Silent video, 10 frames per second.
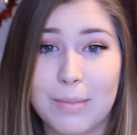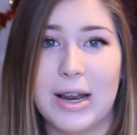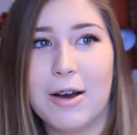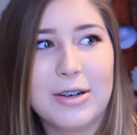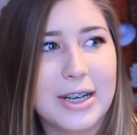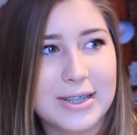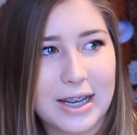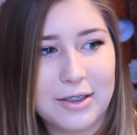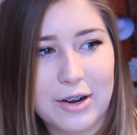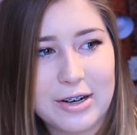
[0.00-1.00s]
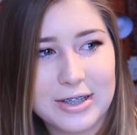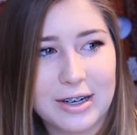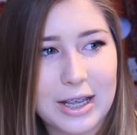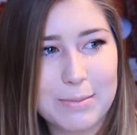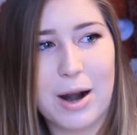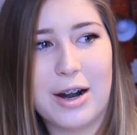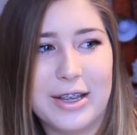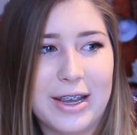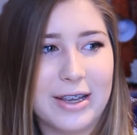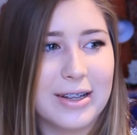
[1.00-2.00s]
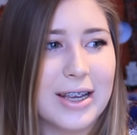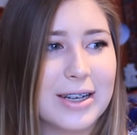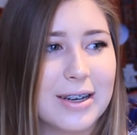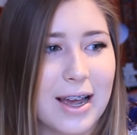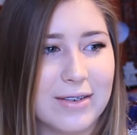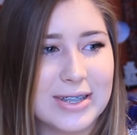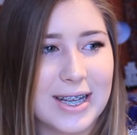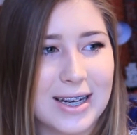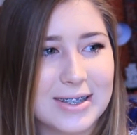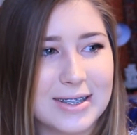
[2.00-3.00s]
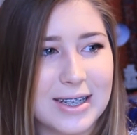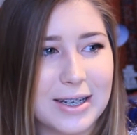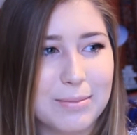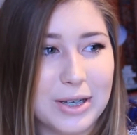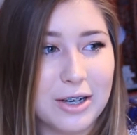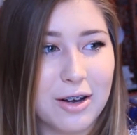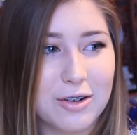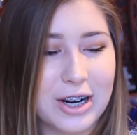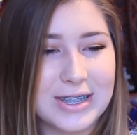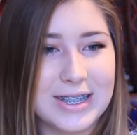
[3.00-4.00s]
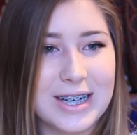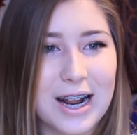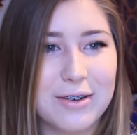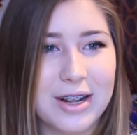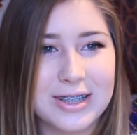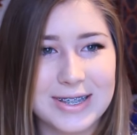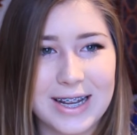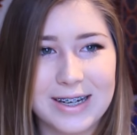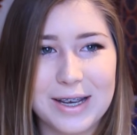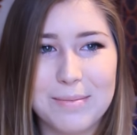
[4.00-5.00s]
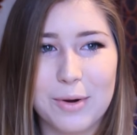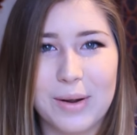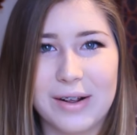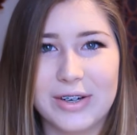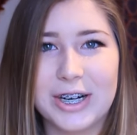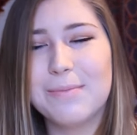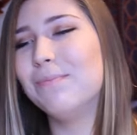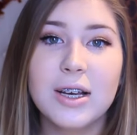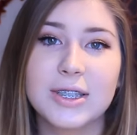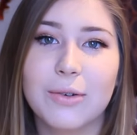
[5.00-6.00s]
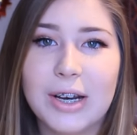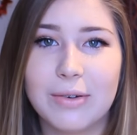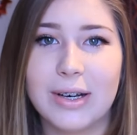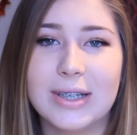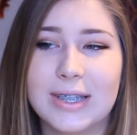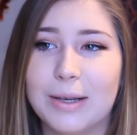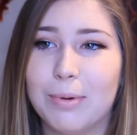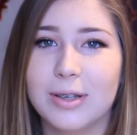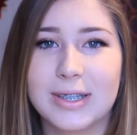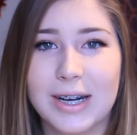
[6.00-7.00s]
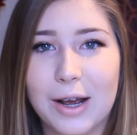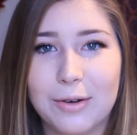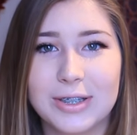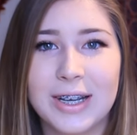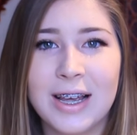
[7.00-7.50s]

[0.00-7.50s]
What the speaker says: But nowadays 8th graders are like partying and like having sex and like being all crazy, and I don't understand it, but whatever. So anyways, he pulls it out.